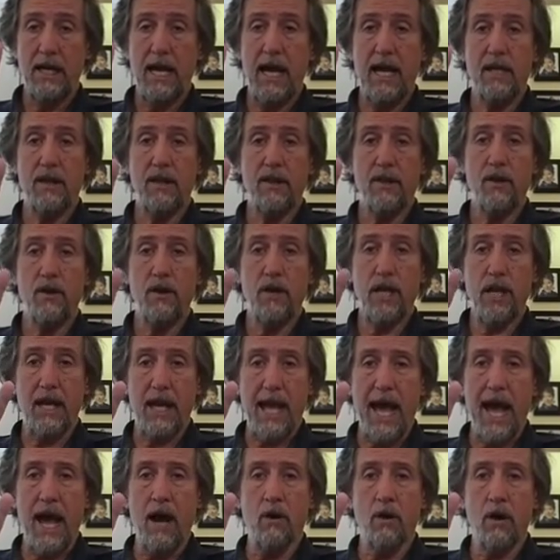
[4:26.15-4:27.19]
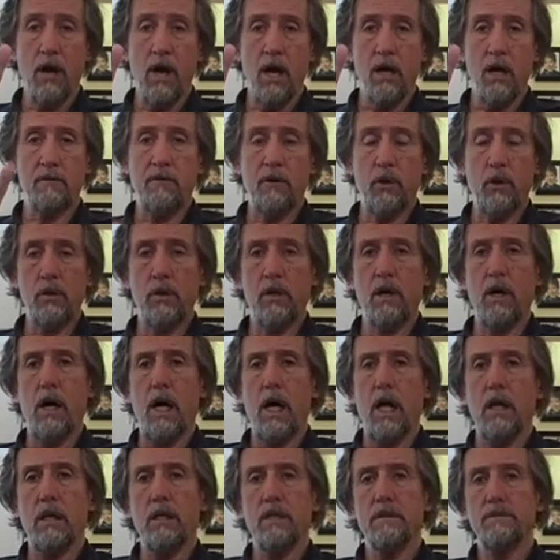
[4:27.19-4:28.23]
Day 30, hour-long phone
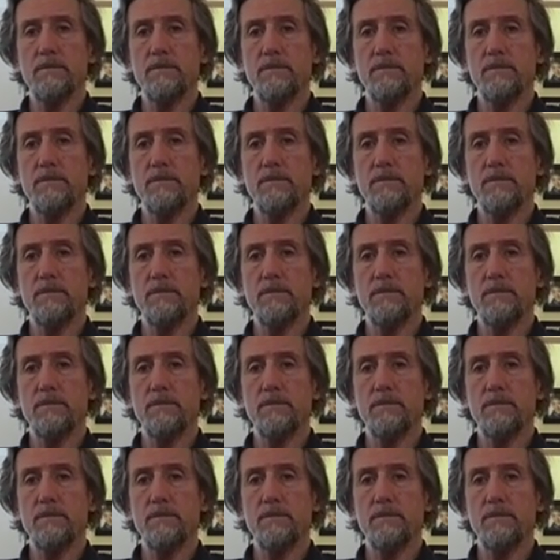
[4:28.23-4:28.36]
call.